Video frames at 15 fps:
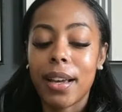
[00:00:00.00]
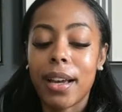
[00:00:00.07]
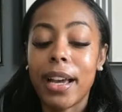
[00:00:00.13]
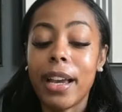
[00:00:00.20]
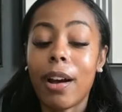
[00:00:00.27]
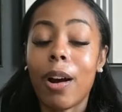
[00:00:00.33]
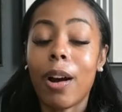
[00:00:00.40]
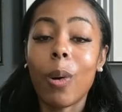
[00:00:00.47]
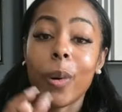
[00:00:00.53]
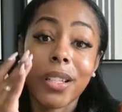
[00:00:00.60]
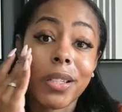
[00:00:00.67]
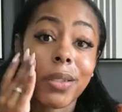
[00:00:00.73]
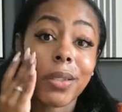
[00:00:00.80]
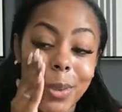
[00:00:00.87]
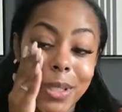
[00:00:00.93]
I
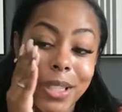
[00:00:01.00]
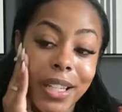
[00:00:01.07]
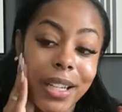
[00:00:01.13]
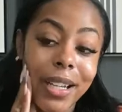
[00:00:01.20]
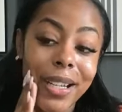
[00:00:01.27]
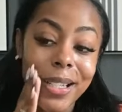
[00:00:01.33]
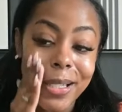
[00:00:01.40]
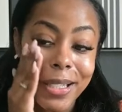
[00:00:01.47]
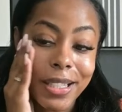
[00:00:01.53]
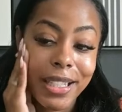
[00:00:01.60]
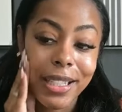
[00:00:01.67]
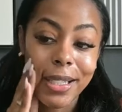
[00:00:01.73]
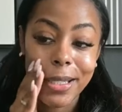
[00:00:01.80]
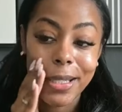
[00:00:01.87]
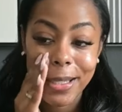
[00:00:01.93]
always use the
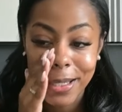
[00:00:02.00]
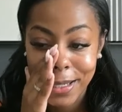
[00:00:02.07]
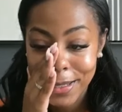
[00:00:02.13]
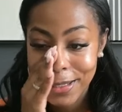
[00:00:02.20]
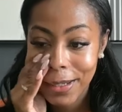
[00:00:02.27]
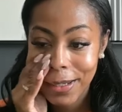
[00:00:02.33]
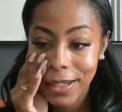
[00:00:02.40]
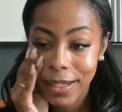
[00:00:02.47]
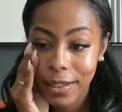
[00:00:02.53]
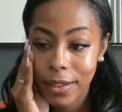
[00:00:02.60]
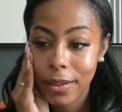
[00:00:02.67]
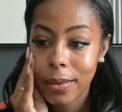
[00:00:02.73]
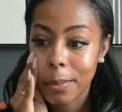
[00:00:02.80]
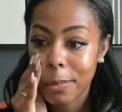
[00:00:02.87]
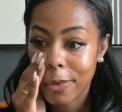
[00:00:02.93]
unseen
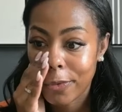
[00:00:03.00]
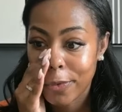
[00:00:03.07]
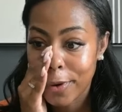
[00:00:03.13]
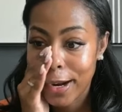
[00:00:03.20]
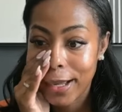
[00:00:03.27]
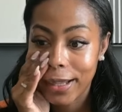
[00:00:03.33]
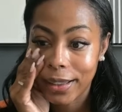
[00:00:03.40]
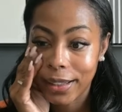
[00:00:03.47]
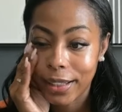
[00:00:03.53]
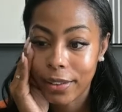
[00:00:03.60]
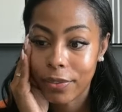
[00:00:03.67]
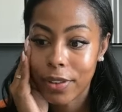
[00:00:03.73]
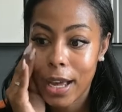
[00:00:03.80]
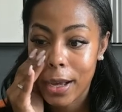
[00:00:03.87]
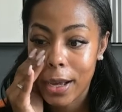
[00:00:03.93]
sunscreen before I
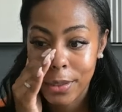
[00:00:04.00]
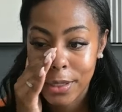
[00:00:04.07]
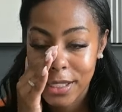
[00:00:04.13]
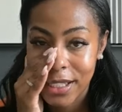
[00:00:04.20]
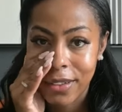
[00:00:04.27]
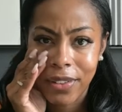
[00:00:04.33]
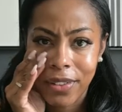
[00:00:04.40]
leave the house,